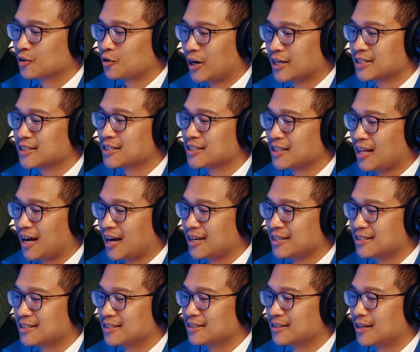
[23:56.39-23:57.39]
crisis
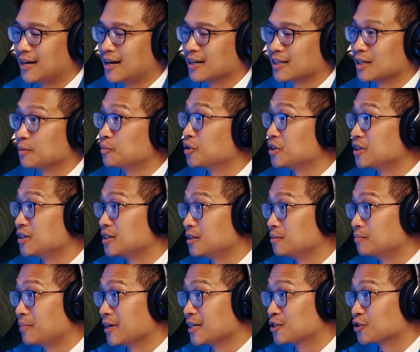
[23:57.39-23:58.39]
lines,
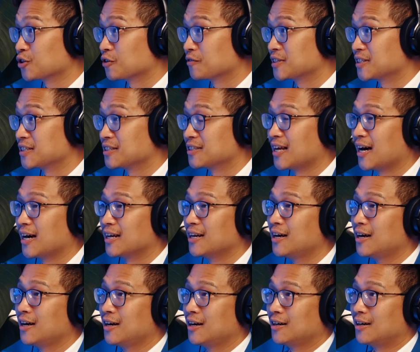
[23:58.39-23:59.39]
community-based services that
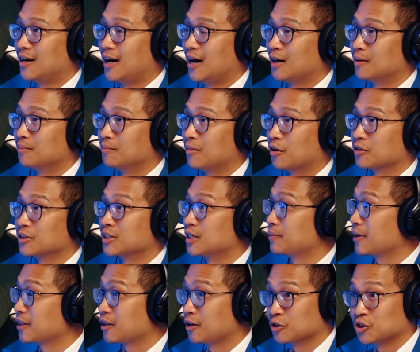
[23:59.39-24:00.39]
are
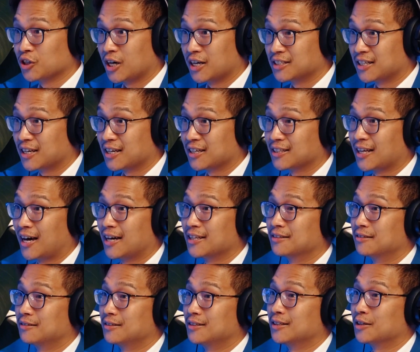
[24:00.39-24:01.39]
depathologizing,
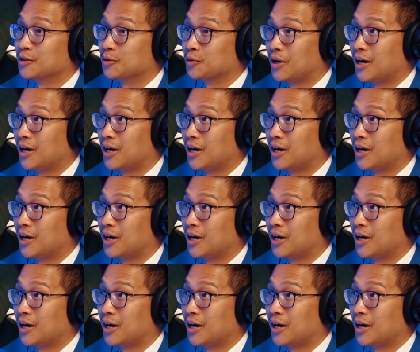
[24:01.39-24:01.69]
that, you know,